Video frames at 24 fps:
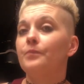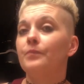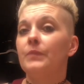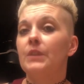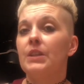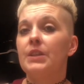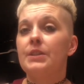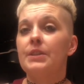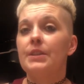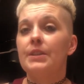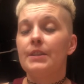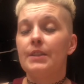
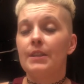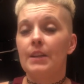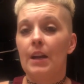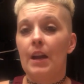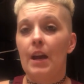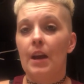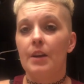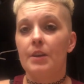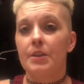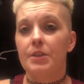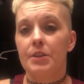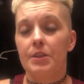This is an
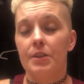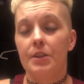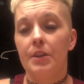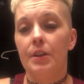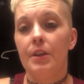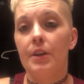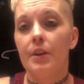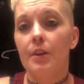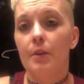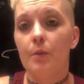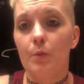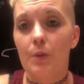actually
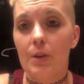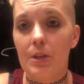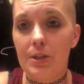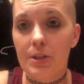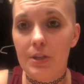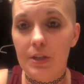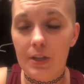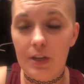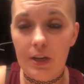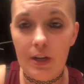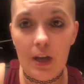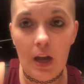good
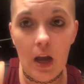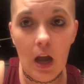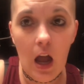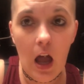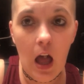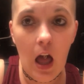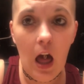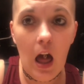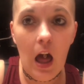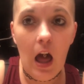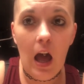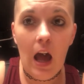question.
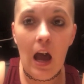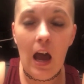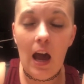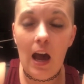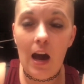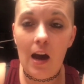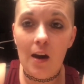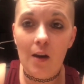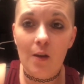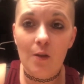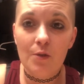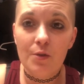
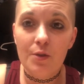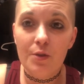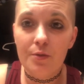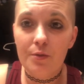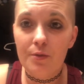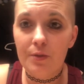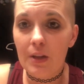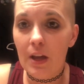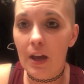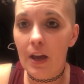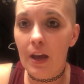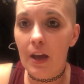How do
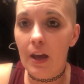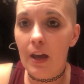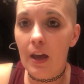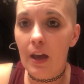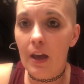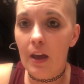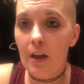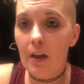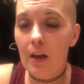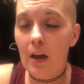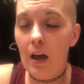they